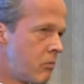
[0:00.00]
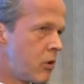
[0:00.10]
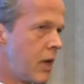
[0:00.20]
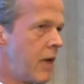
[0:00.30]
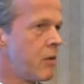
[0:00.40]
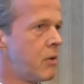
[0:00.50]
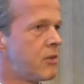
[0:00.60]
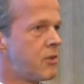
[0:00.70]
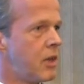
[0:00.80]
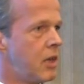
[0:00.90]
together
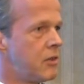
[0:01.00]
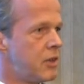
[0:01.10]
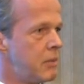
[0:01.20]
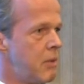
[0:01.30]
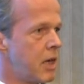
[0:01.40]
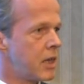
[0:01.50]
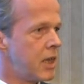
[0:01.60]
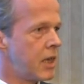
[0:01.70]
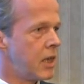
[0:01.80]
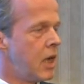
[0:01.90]
with seed
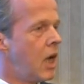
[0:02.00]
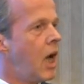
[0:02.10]
marketing,